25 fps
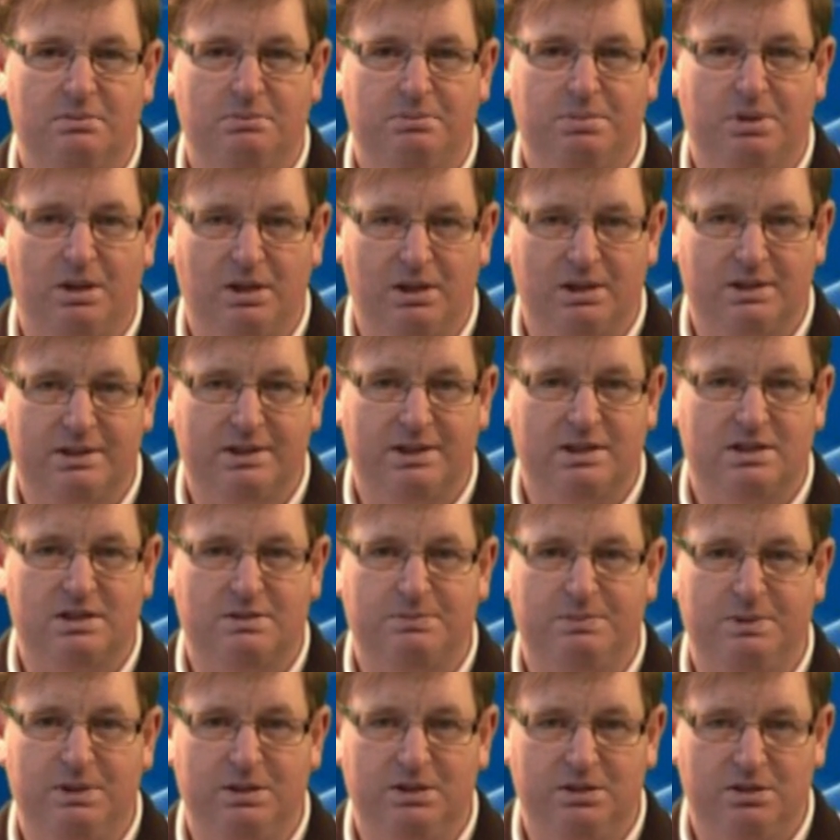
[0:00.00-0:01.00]
politics
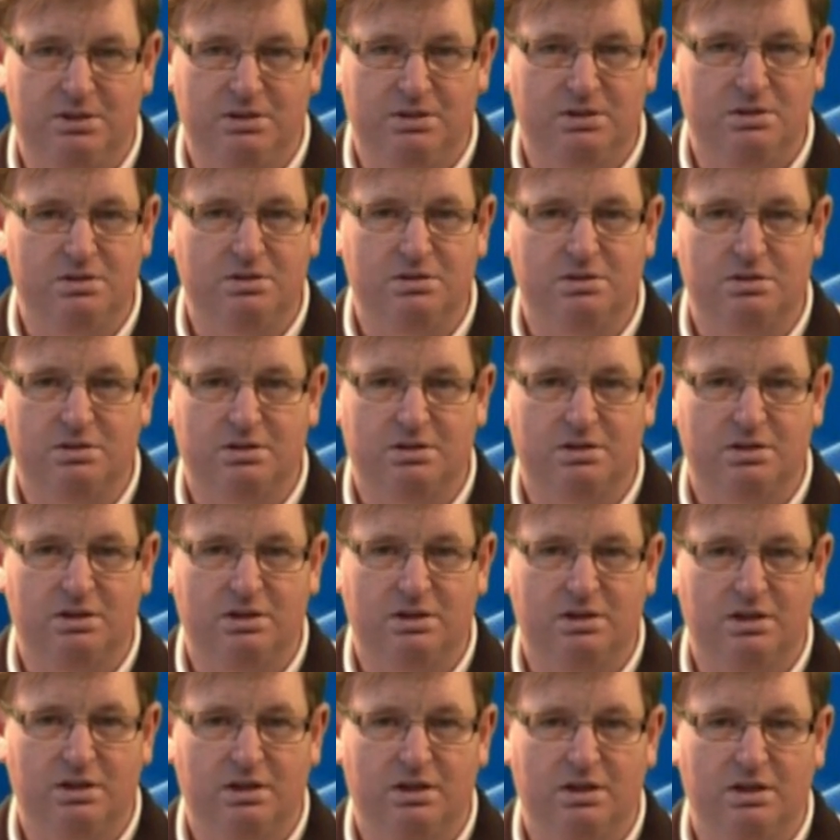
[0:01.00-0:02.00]
being used,
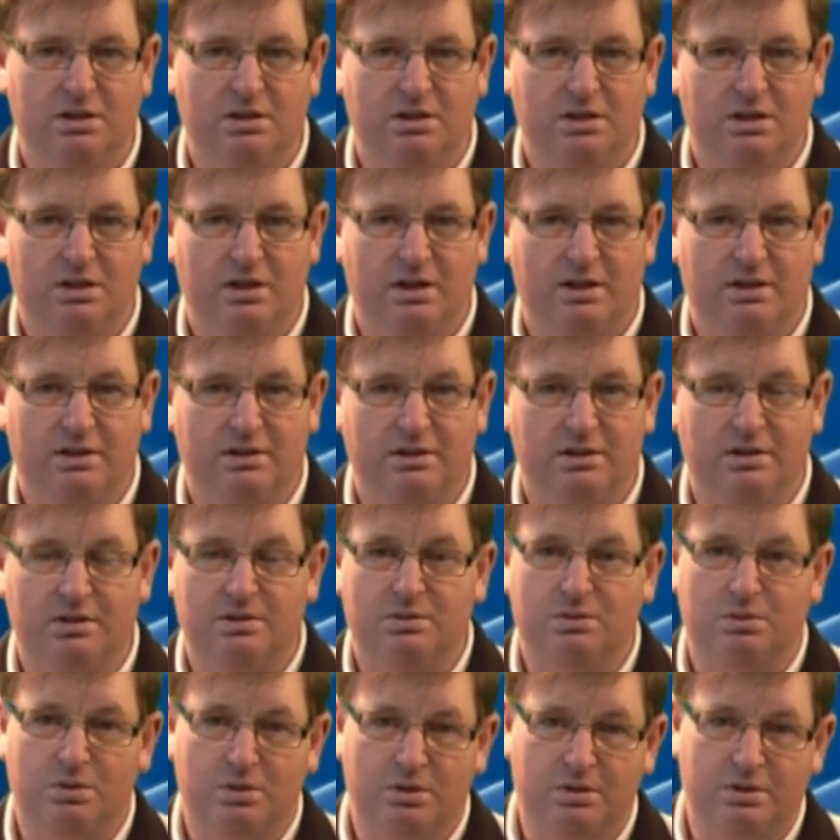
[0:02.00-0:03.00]
and another
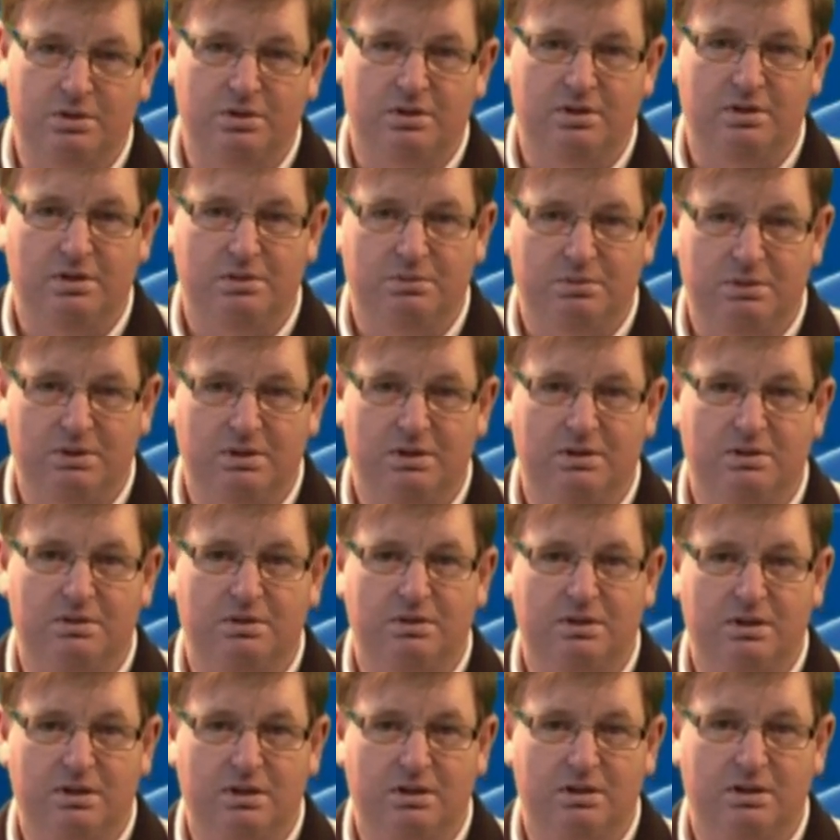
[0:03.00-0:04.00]
word that
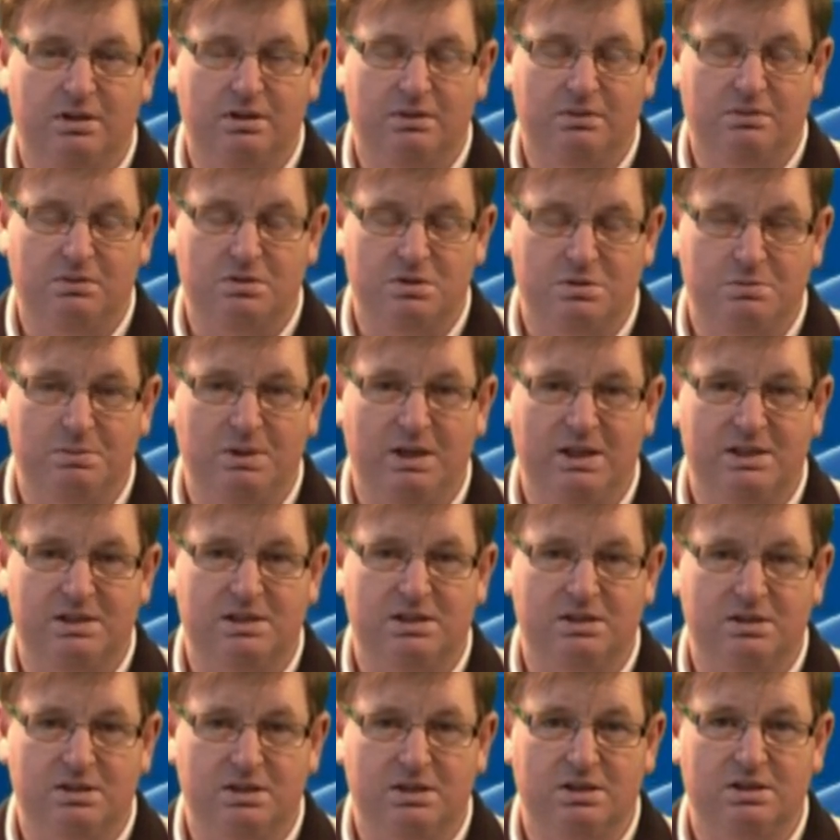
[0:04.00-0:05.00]
was
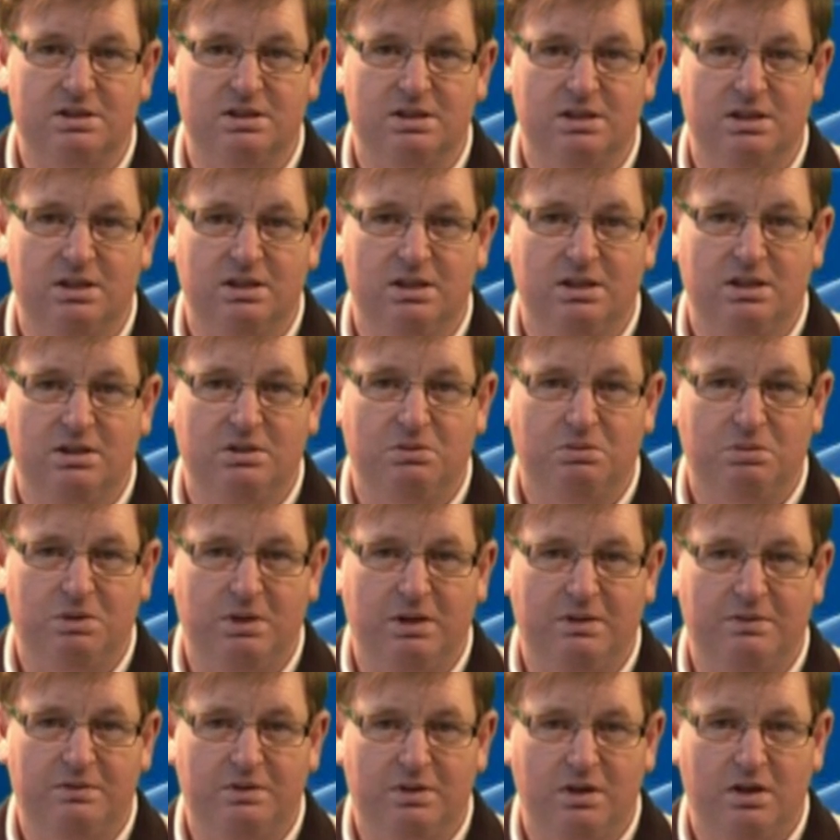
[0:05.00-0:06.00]
mentioned is we
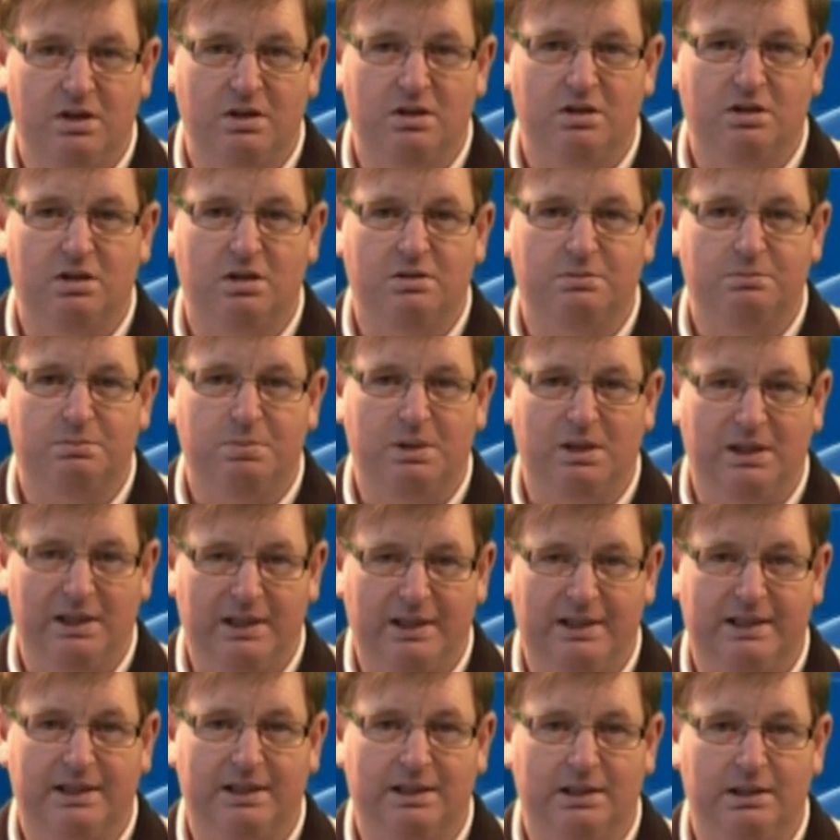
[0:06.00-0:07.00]
have now got
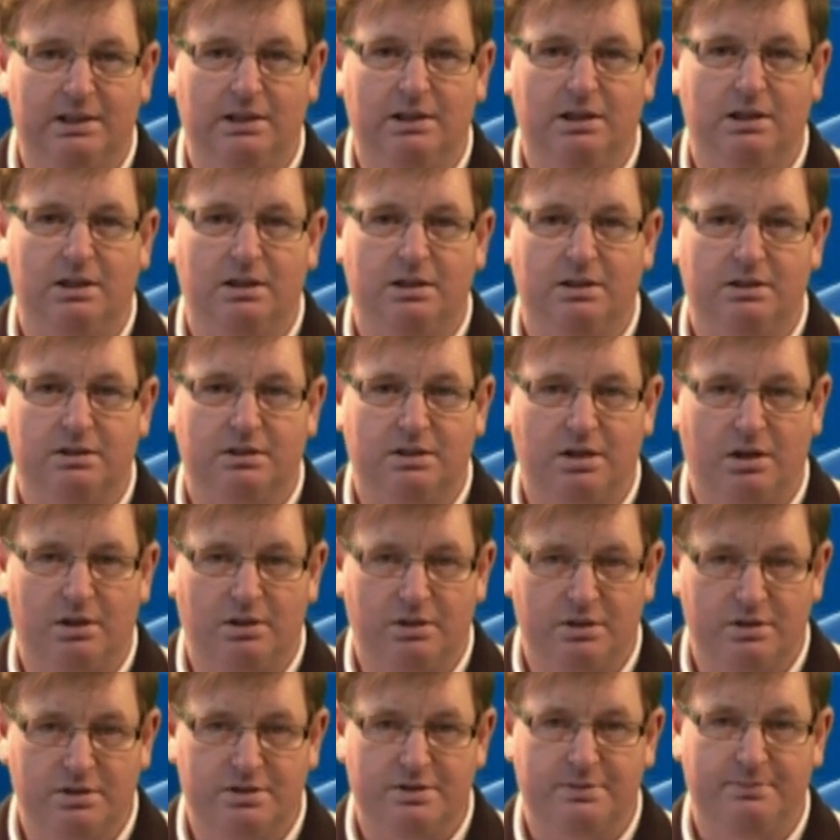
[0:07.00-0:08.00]
political
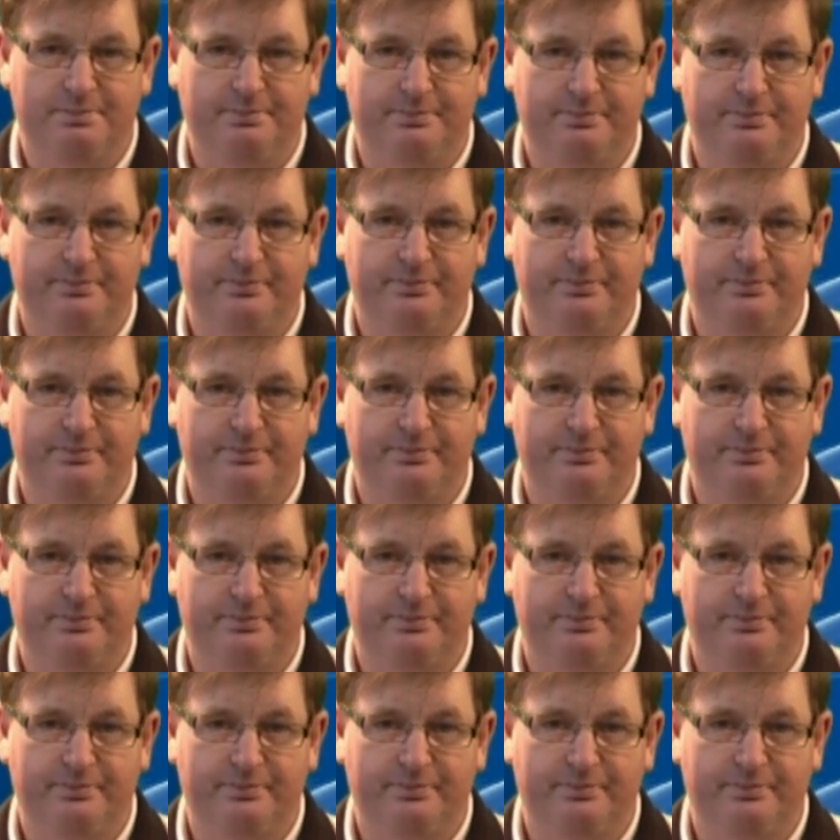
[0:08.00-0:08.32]
terrorism.